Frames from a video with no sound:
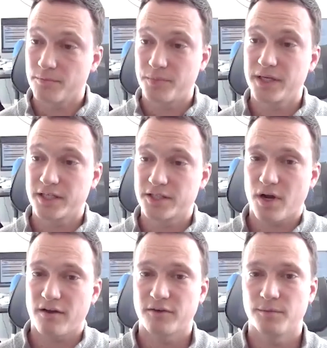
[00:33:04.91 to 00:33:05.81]
being as
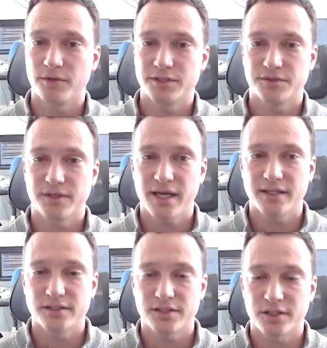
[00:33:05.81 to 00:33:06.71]
profitable as you
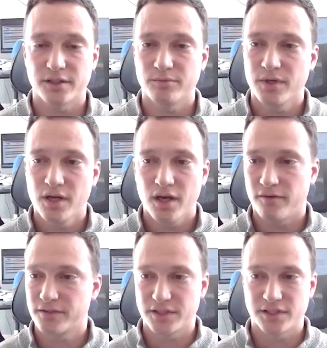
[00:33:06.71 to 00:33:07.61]
can certain
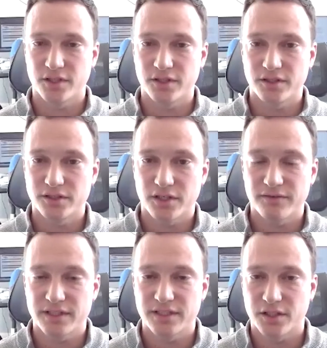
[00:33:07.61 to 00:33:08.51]
obviously certain
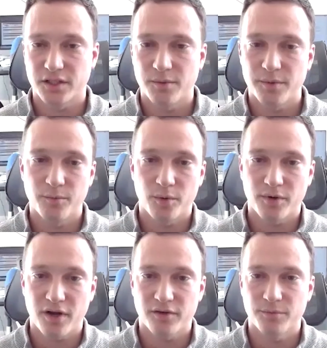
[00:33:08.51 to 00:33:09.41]
services are going to be more
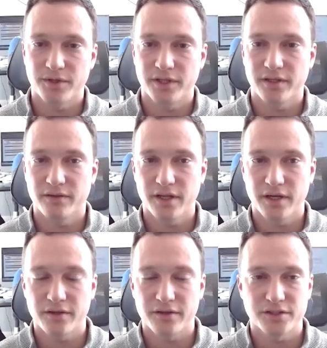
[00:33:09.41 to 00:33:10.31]
profitable than,
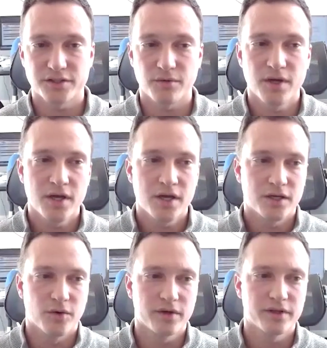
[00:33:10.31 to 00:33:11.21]
than others so
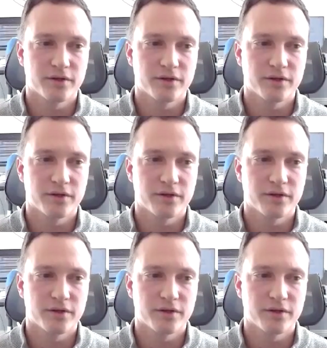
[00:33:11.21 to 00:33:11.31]
knowing right.